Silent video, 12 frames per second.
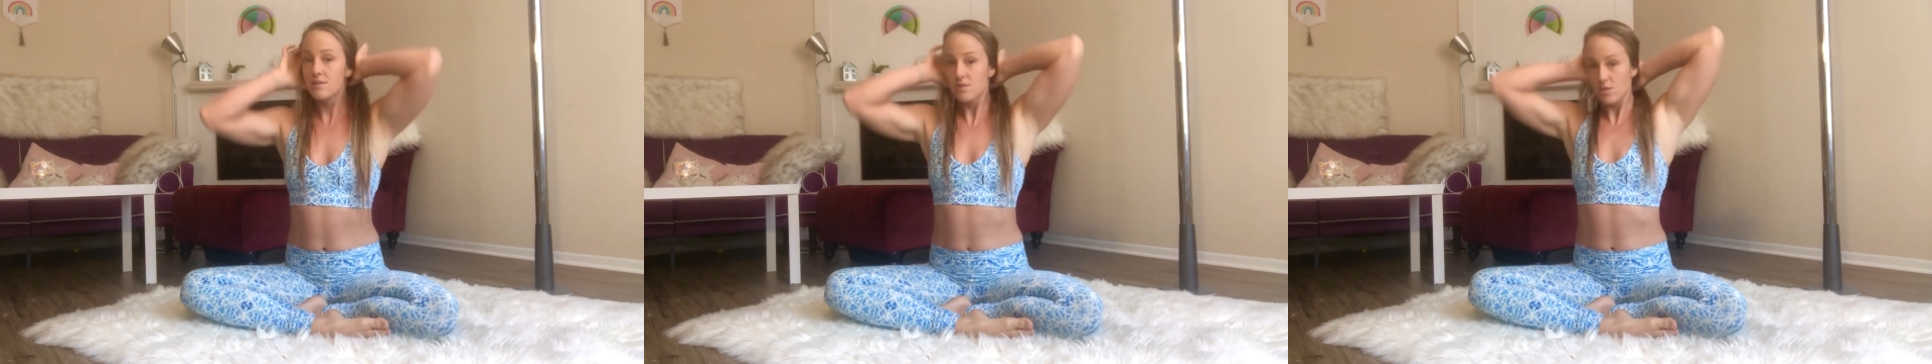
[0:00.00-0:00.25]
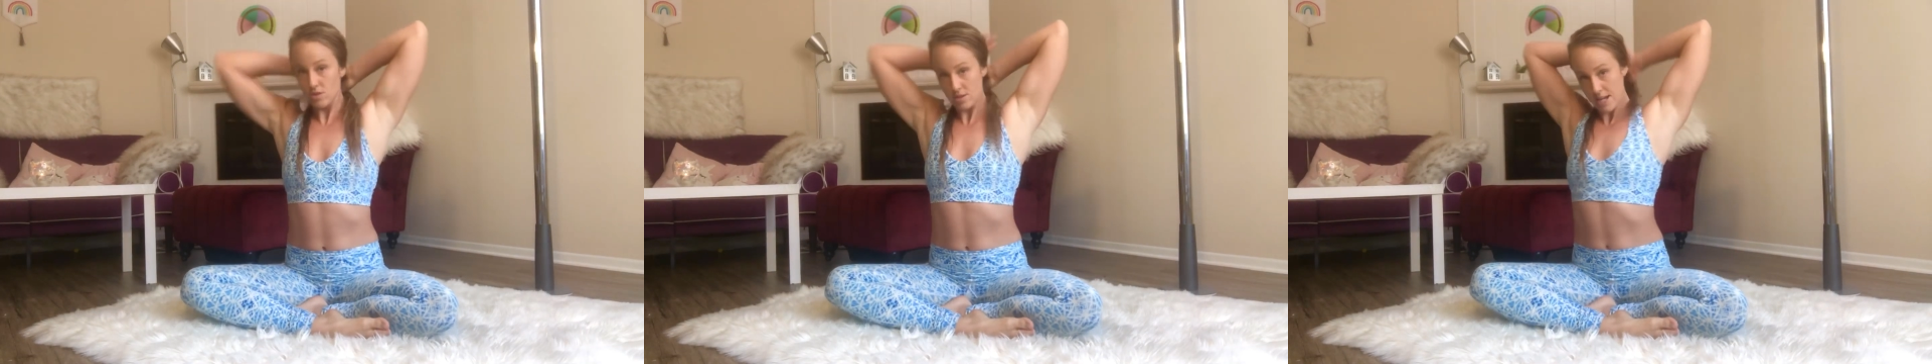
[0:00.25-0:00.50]
So
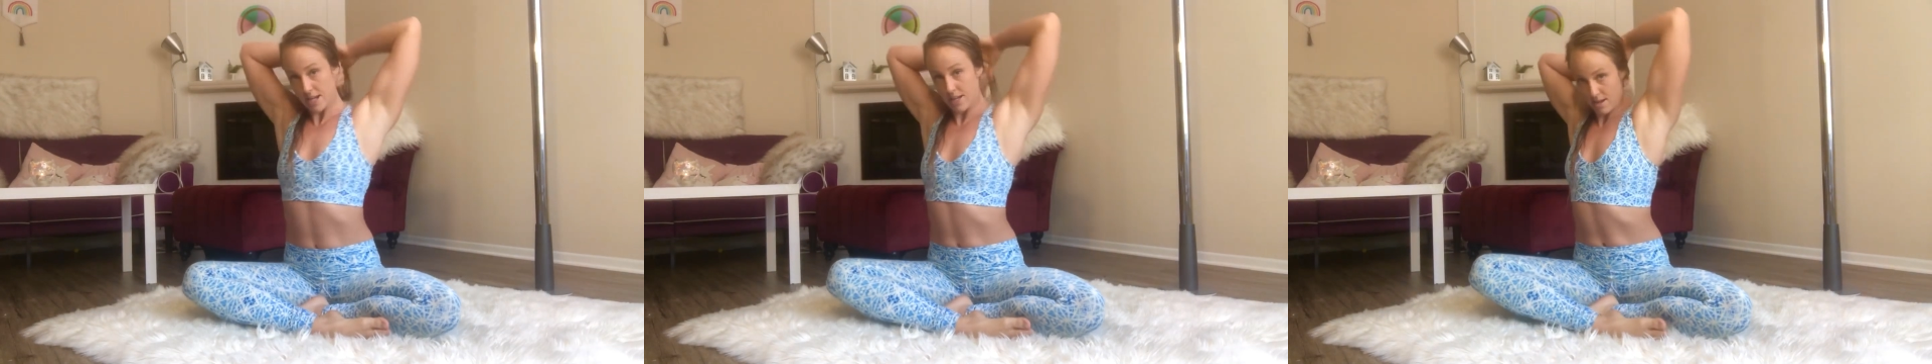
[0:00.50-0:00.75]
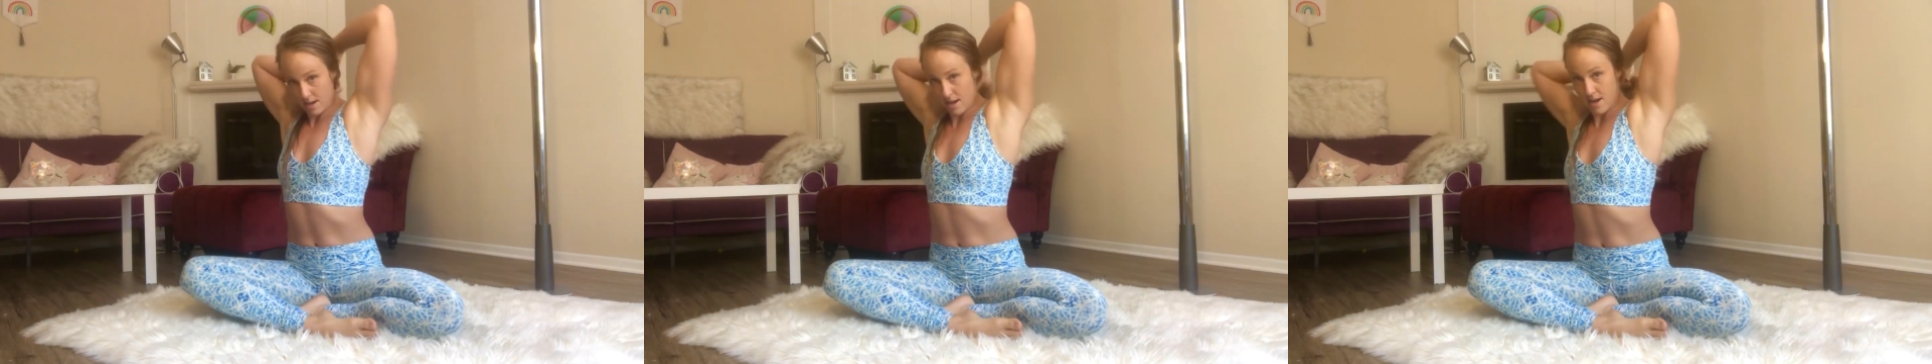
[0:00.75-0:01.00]
you'll take
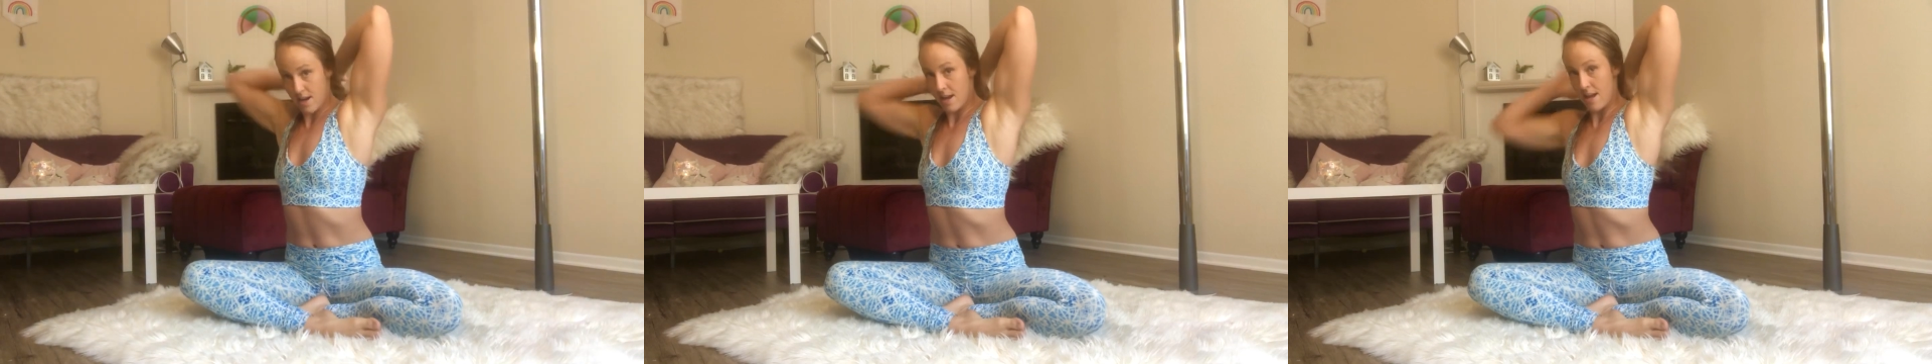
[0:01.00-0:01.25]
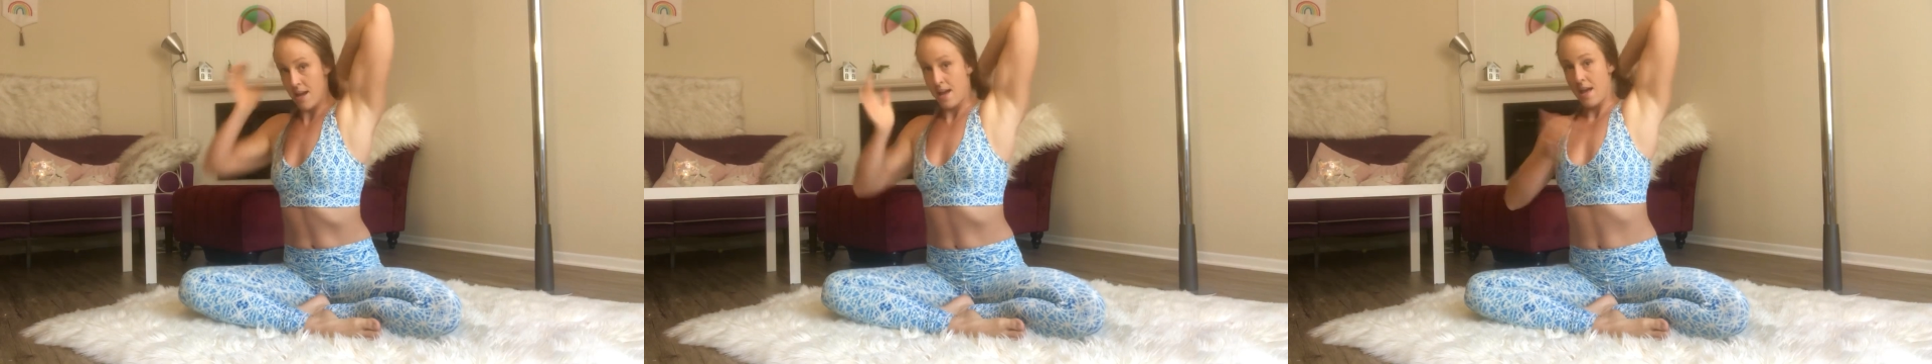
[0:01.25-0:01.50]
your
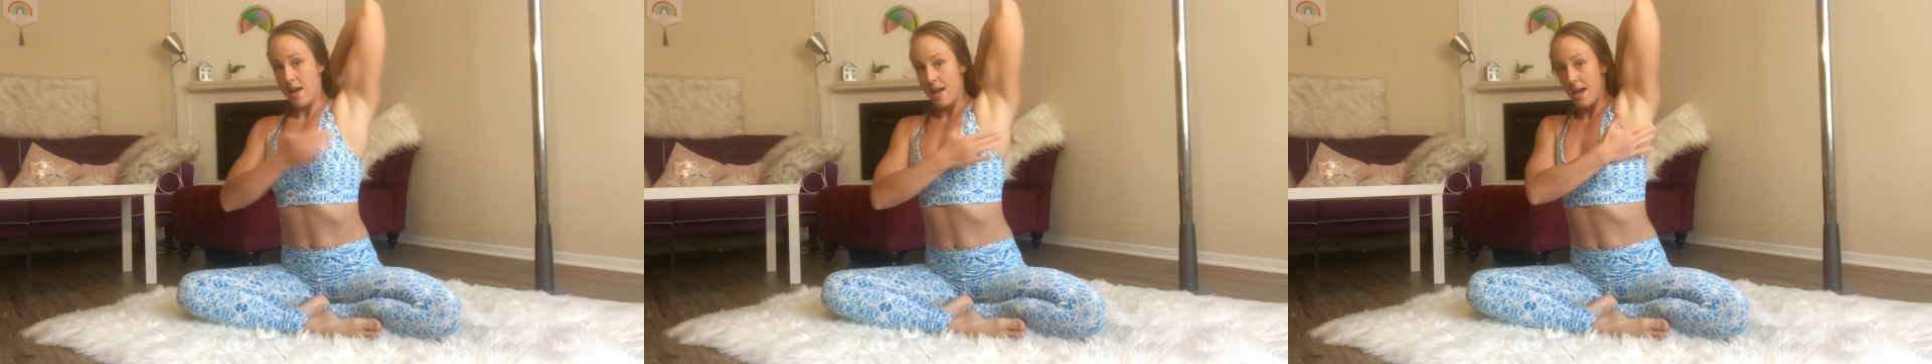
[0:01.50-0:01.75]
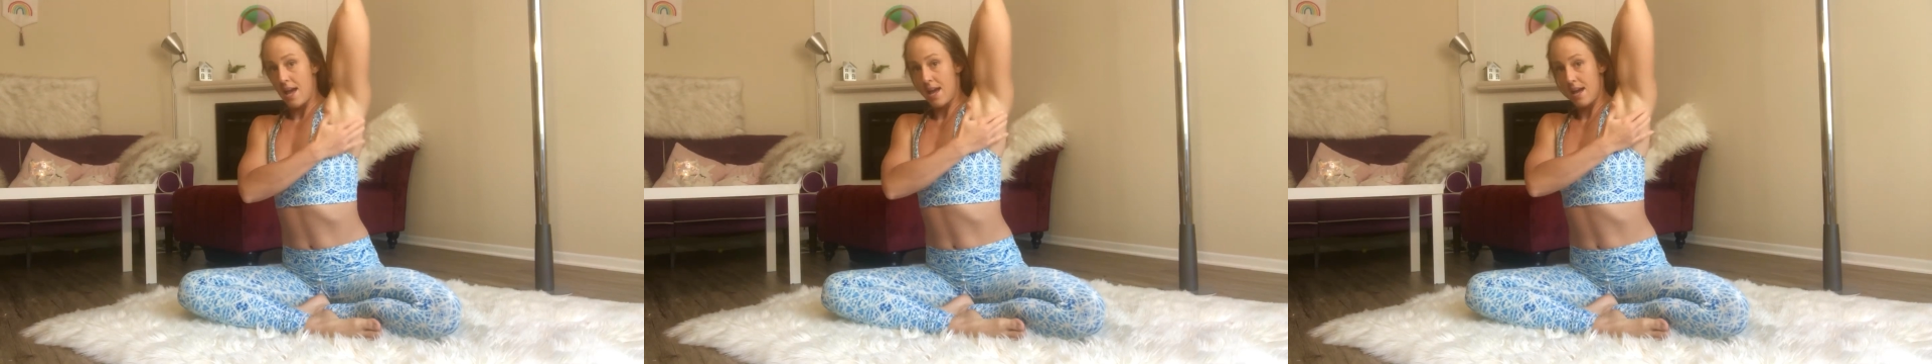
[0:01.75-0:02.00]

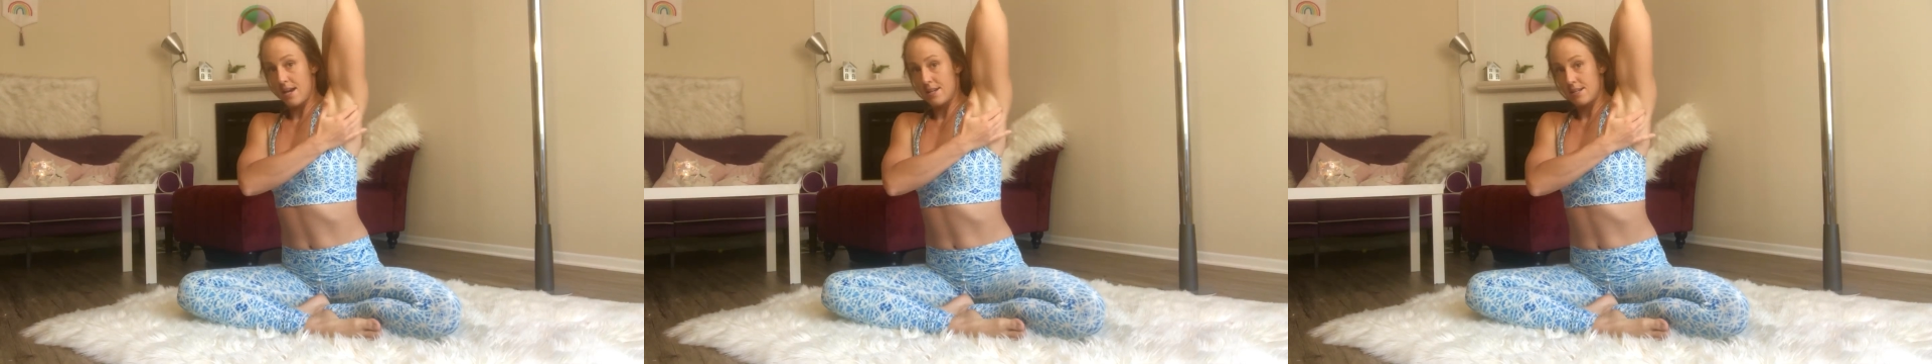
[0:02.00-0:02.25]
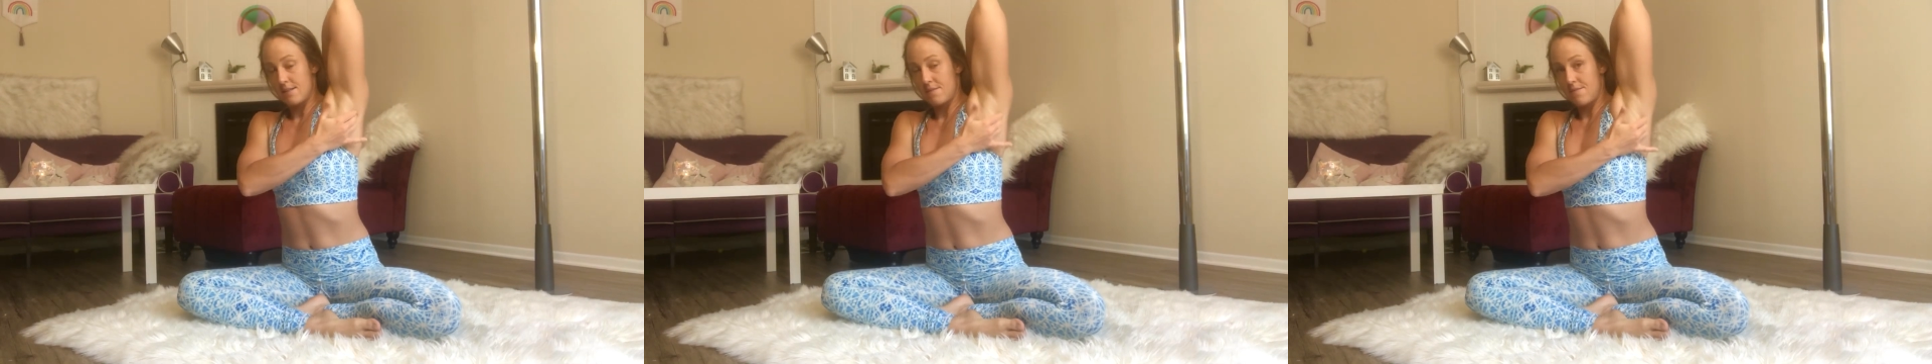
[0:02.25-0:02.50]
hand,